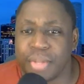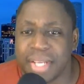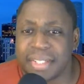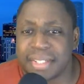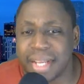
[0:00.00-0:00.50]

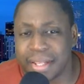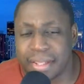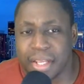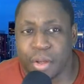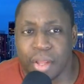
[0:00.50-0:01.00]
that's the second
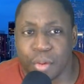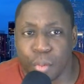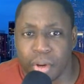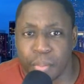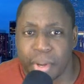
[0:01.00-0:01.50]
thing you have to
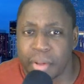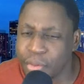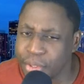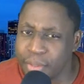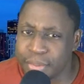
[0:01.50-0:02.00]
worry about.
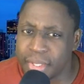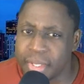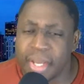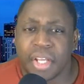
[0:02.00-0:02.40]
You get what I'm saying?